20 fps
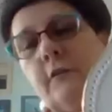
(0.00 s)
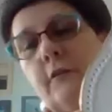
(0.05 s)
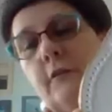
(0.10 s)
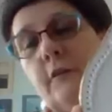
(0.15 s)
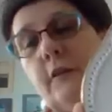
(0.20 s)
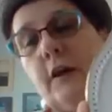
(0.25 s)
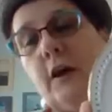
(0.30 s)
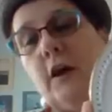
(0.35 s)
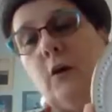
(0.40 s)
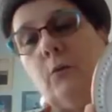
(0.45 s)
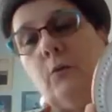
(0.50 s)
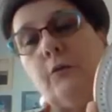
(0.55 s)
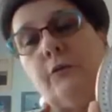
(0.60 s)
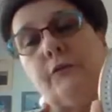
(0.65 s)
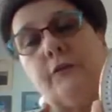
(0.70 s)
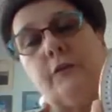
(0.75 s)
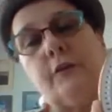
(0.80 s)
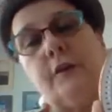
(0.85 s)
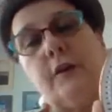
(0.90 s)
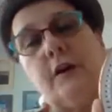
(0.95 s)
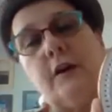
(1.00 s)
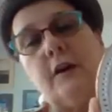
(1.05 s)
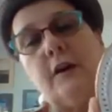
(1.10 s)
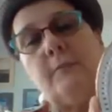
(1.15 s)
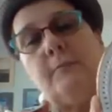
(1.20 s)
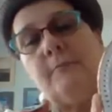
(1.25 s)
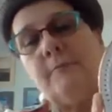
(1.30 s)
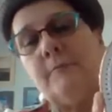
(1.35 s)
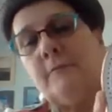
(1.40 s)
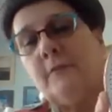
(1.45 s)
now is the
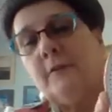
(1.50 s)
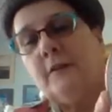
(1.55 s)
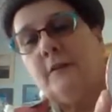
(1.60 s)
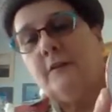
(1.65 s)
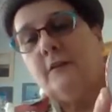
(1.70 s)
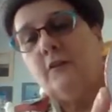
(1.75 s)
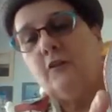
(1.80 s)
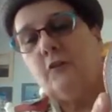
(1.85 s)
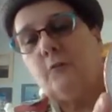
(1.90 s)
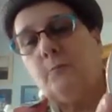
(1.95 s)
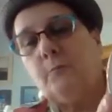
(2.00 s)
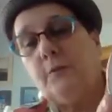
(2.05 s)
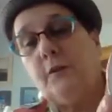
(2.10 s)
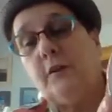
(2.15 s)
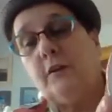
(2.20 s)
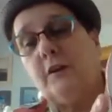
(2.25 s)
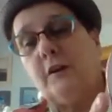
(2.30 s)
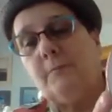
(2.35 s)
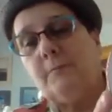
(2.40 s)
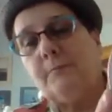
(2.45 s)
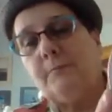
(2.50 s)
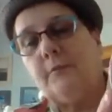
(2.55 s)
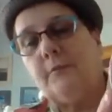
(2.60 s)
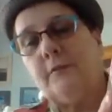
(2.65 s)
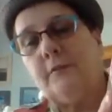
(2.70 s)
time. Speak up